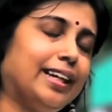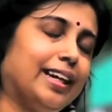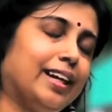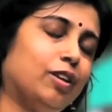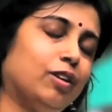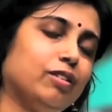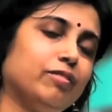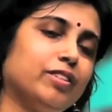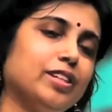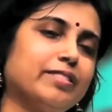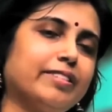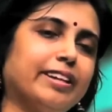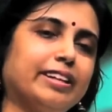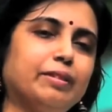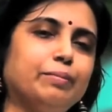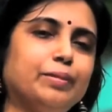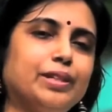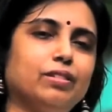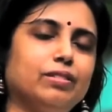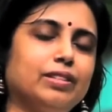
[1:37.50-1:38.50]
I'll always
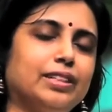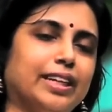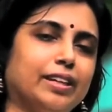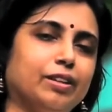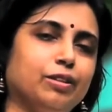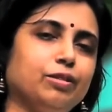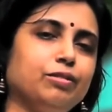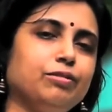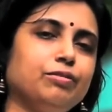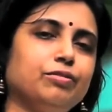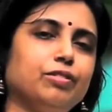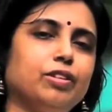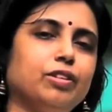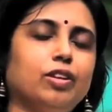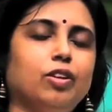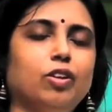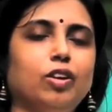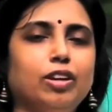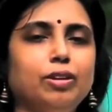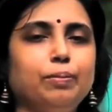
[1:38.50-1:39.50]
recommend Teno
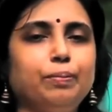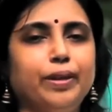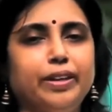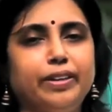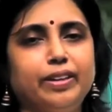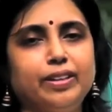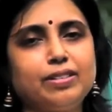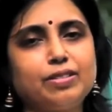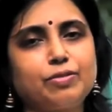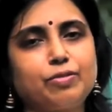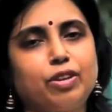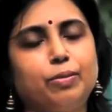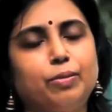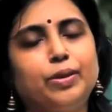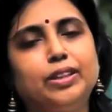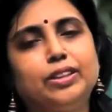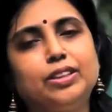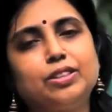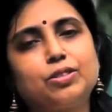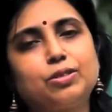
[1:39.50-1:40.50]
for all parents from
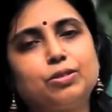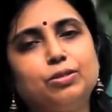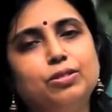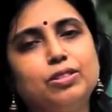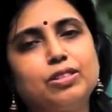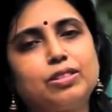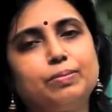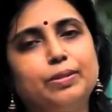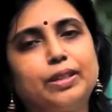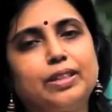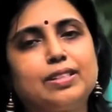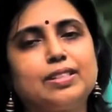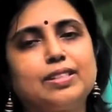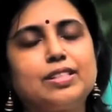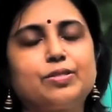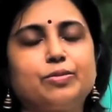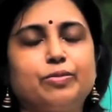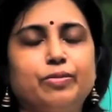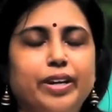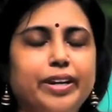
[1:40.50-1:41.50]
other schools because
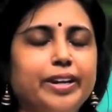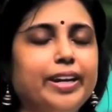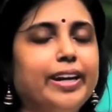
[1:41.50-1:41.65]
it's very